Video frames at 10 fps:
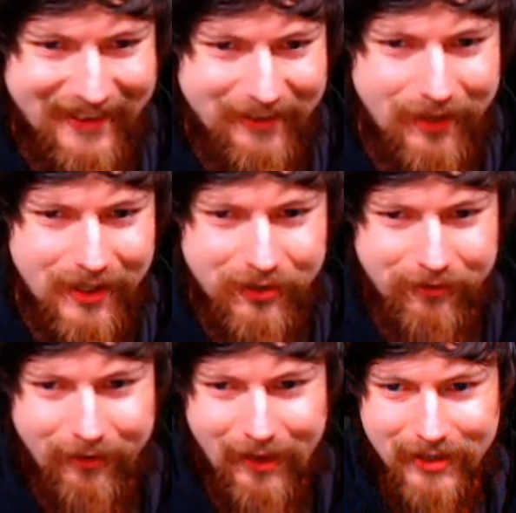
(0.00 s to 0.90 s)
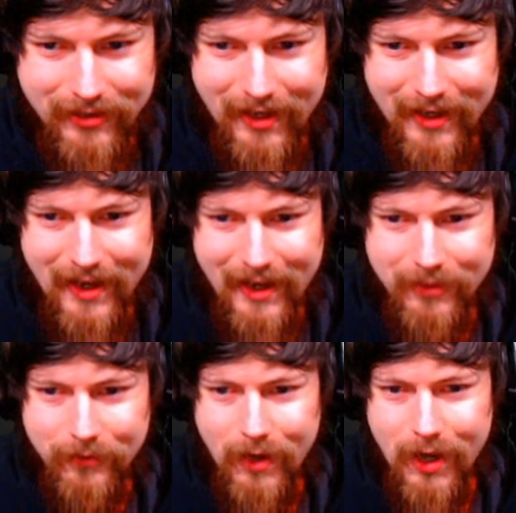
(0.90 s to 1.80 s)
Flash your flashlight at
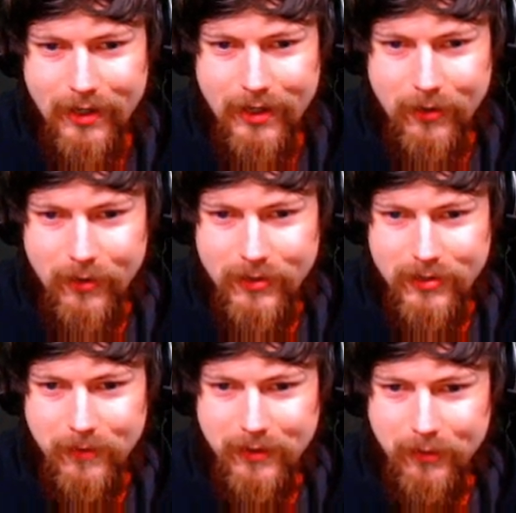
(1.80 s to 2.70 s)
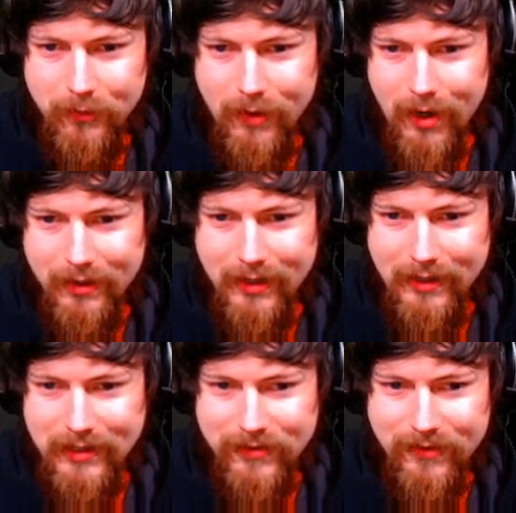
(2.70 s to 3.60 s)
the rocking horse when the rocking
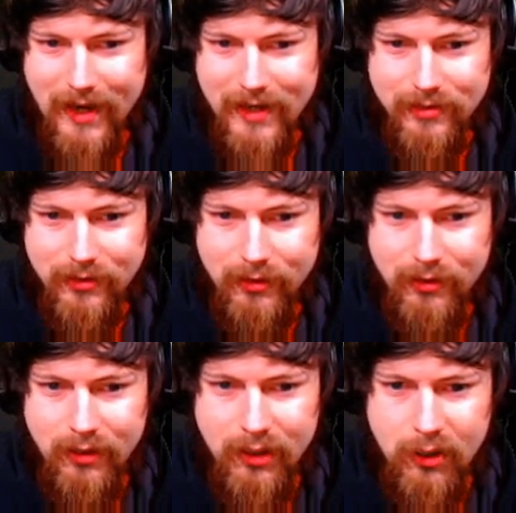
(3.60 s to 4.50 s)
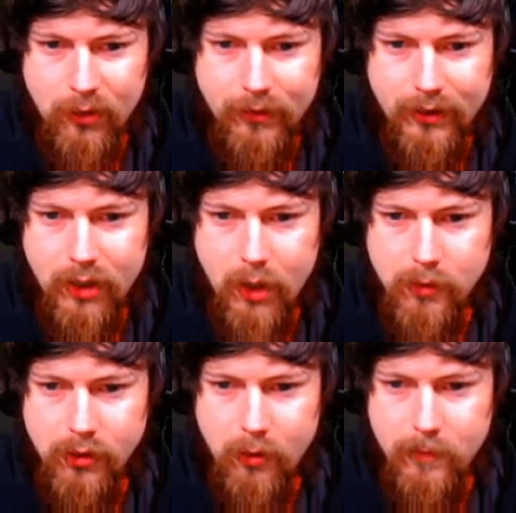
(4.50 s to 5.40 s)
gets faster. When the
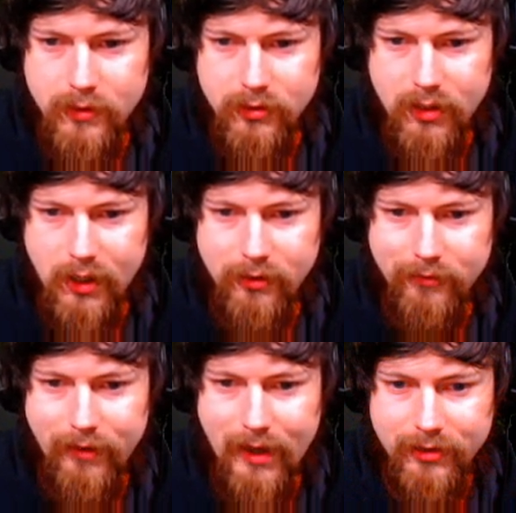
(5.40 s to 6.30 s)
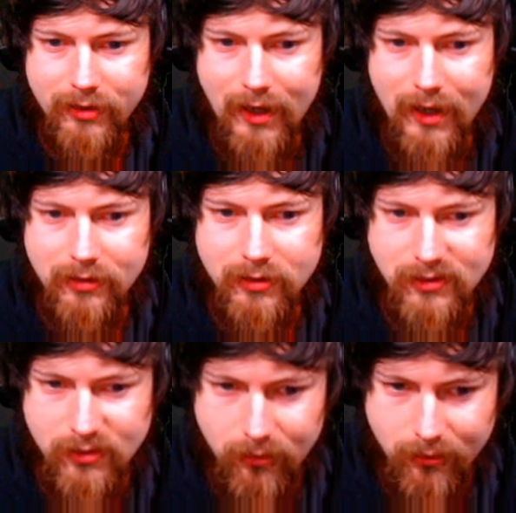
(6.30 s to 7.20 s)
cupboard opens, shine your flashlight at the
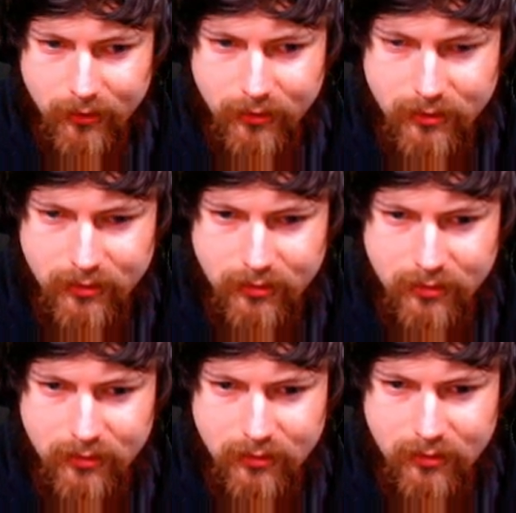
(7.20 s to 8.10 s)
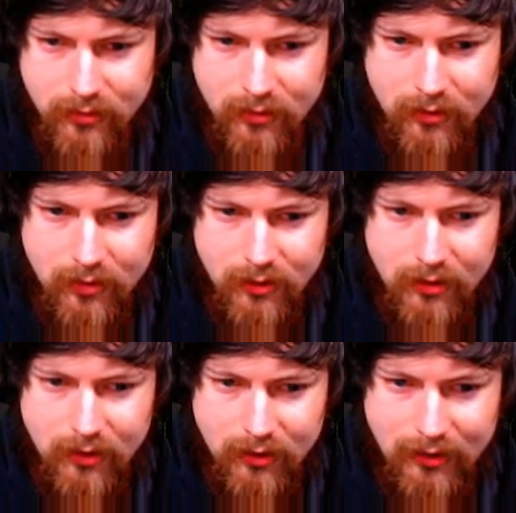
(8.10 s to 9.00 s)
doors.
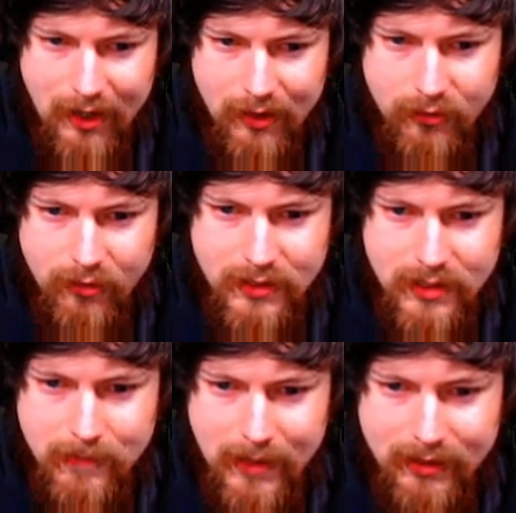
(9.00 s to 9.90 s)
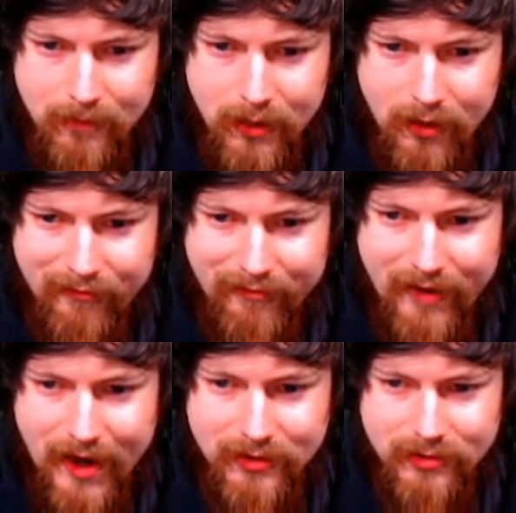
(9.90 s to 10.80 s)
Loud noises make them come
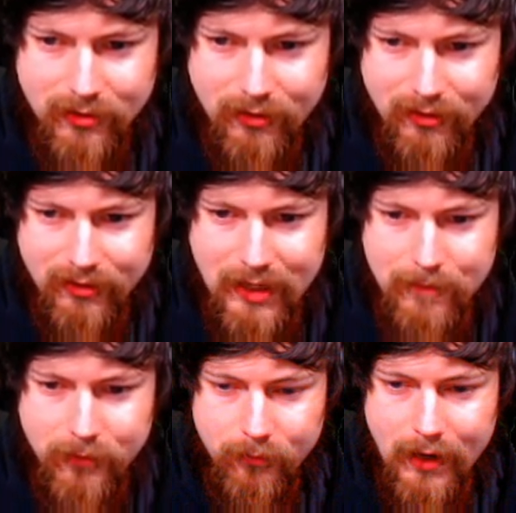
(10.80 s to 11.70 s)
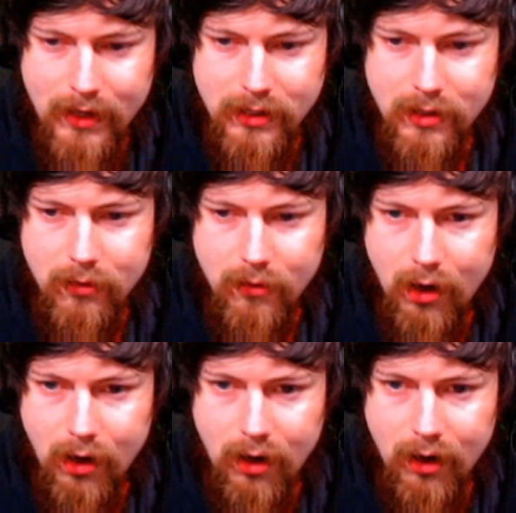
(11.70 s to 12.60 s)
faster. Keep the radio
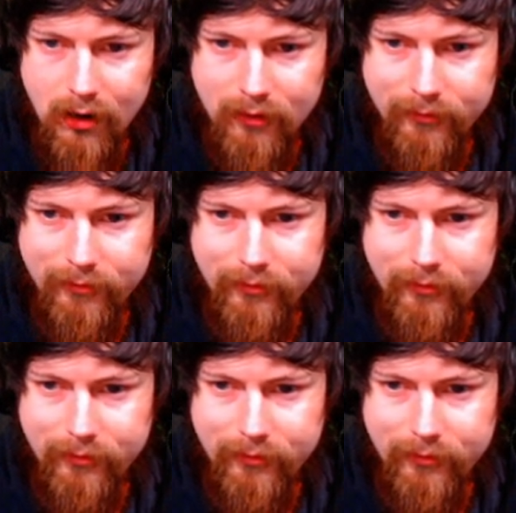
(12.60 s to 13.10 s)
off.